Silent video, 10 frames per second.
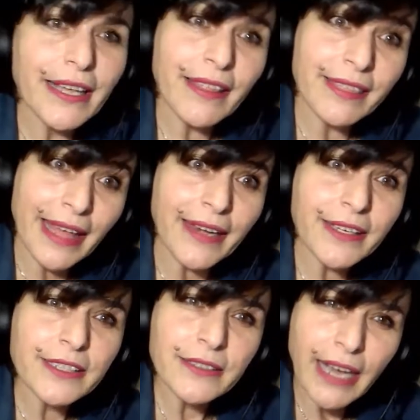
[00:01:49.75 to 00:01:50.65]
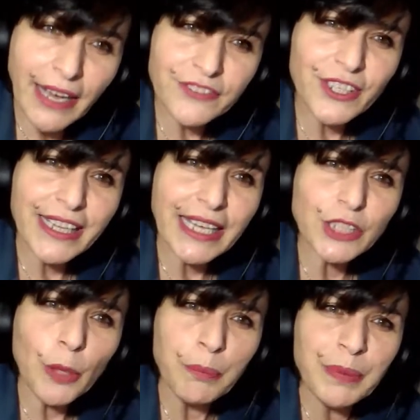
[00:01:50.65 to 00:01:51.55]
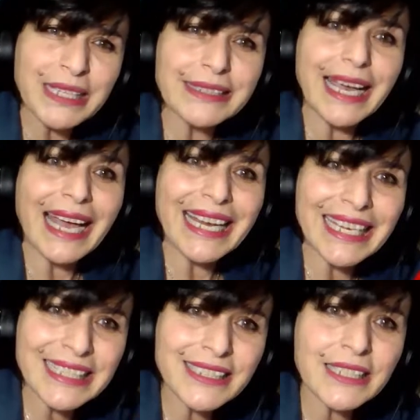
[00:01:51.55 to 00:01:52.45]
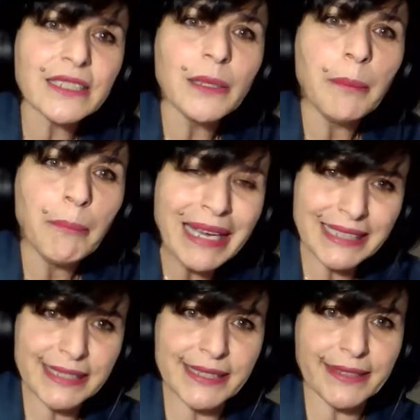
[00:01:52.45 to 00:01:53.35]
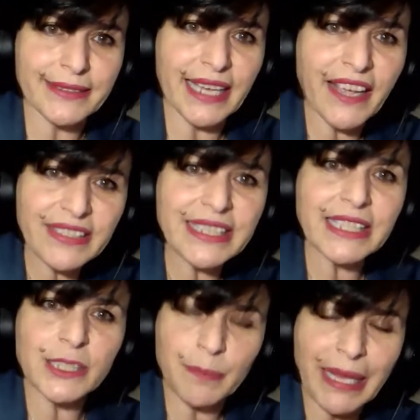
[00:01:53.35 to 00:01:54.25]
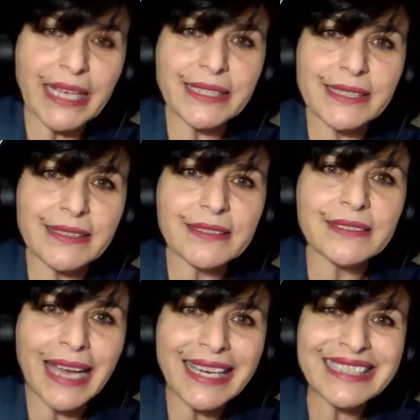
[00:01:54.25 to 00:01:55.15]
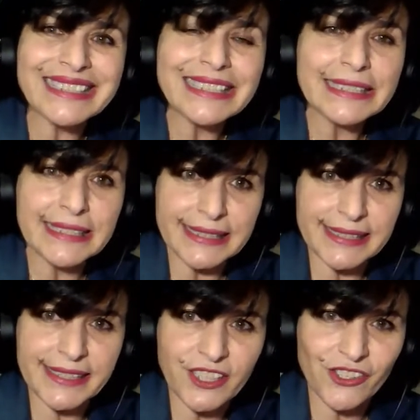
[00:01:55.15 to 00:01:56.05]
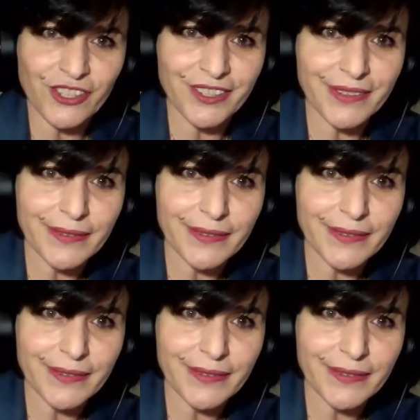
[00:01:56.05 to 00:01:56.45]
Then after that, build analytical mindset, evidence-based talent decision.